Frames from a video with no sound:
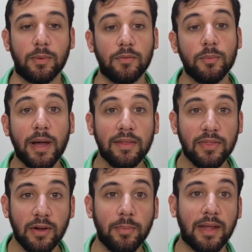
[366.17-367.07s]
But if you buy
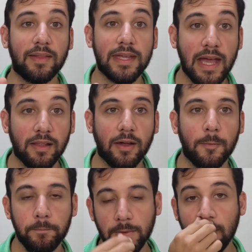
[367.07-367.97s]
TheraBand the
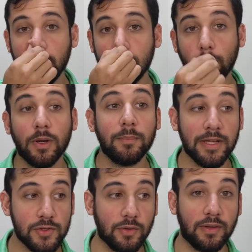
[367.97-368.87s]
yellow, you want to
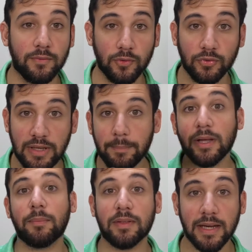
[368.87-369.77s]
make sure that if you're
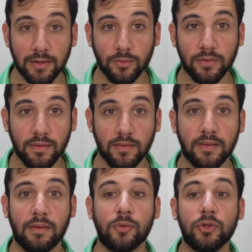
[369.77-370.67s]
stepping up to the next resistance
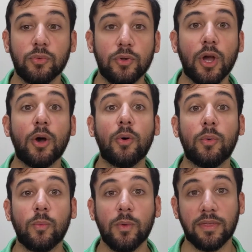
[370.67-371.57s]
level, you
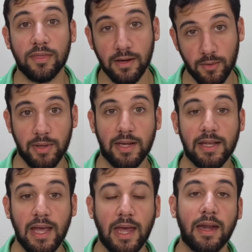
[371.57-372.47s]
go with TheraBand
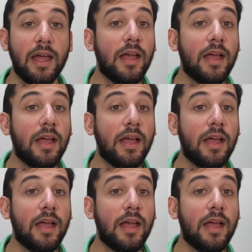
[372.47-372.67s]
again,